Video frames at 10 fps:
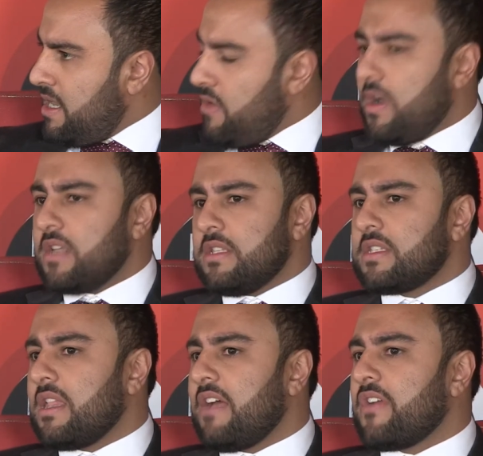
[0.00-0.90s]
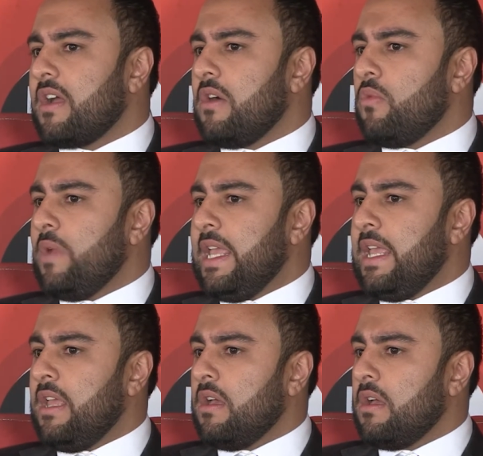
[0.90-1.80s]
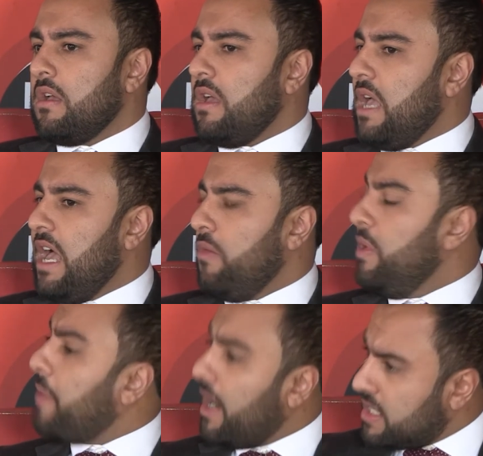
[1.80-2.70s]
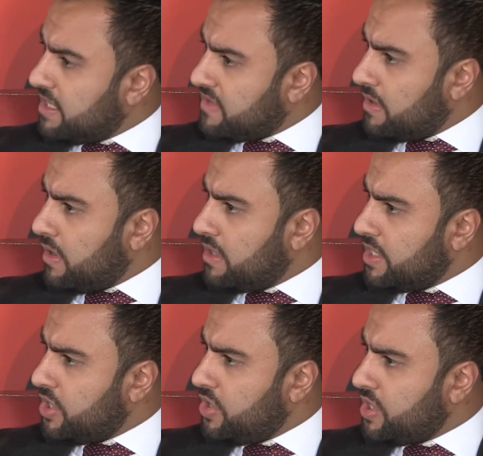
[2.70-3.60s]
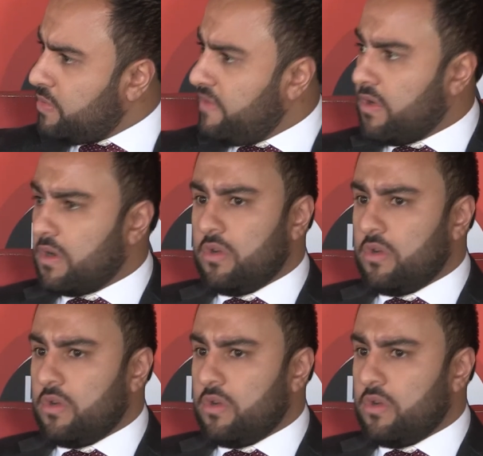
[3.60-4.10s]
Whereas in South Africa, we pride ourselves on our constitution. We've got